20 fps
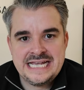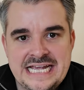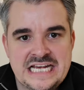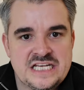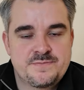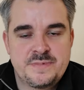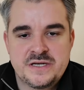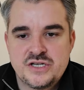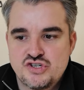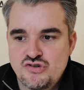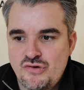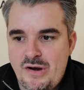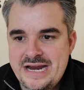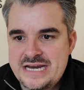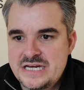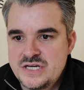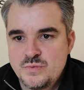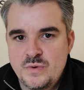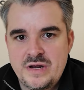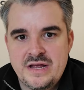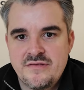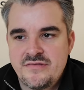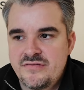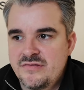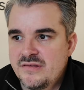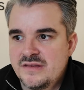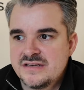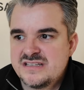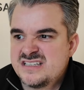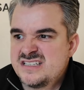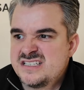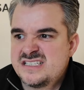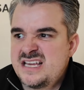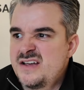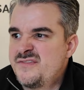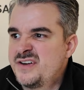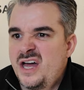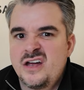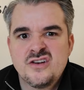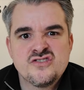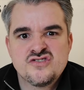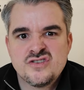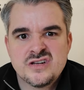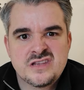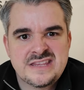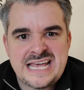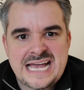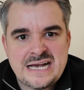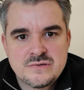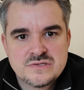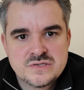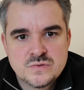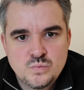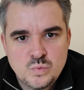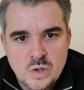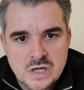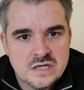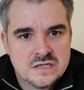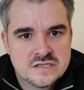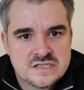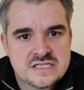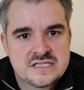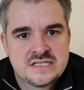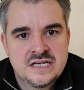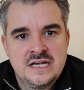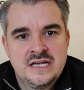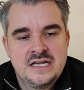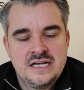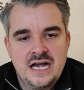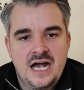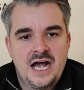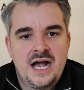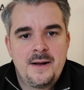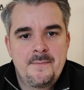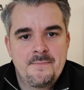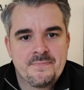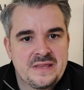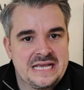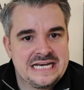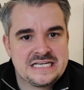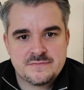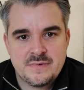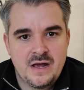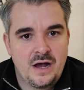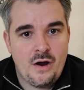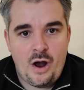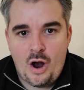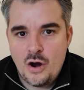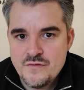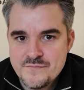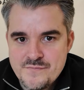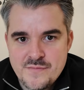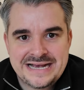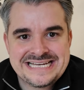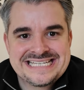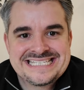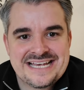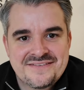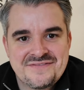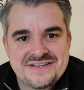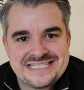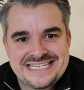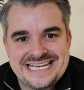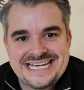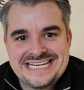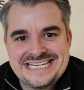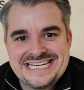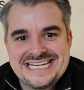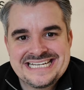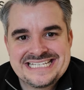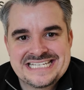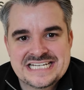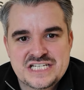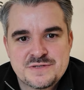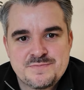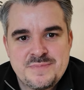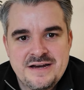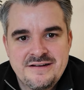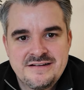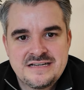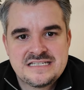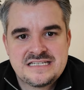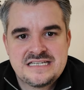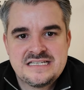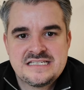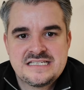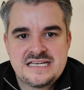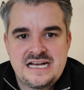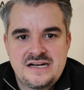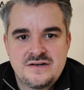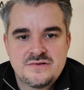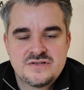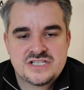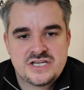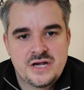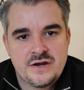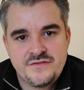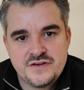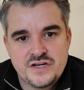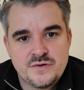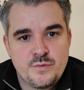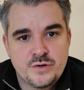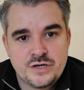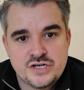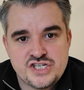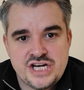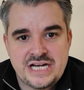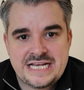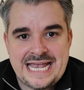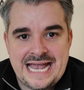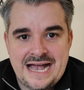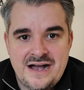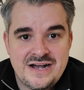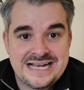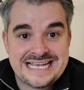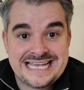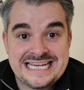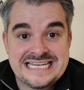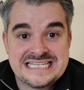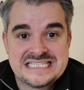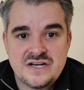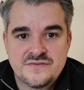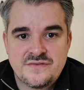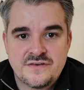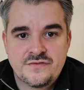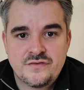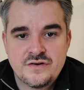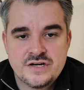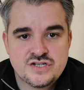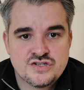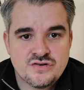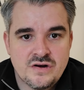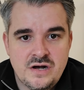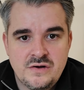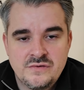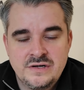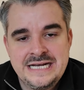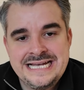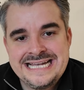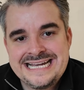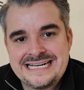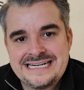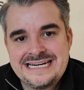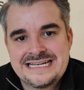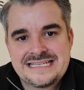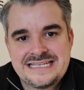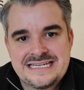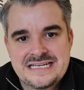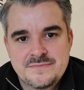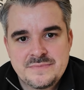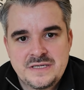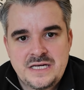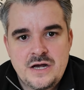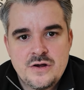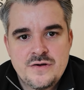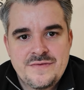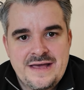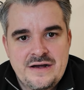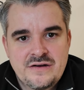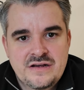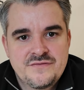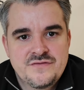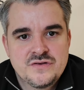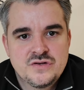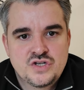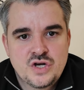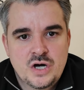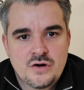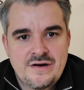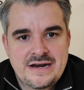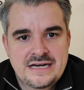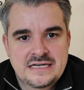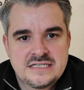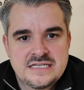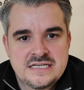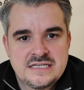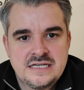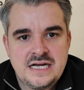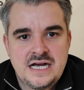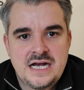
It's been trained with 700,000 words over my 17 years experience in sales. So if you did want to check it out and get yourself a free trial, click the link below and that'll give you a direct